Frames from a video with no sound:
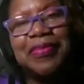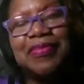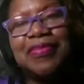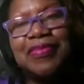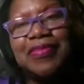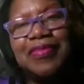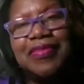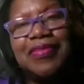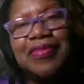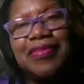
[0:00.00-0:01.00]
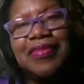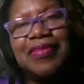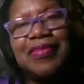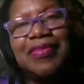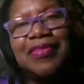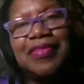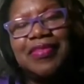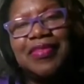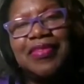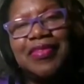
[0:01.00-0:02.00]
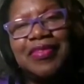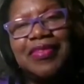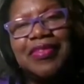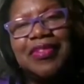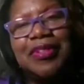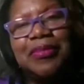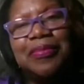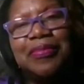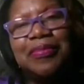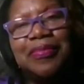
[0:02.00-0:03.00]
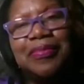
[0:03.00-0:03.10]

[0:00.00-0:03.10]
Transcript: The person shown says nothing.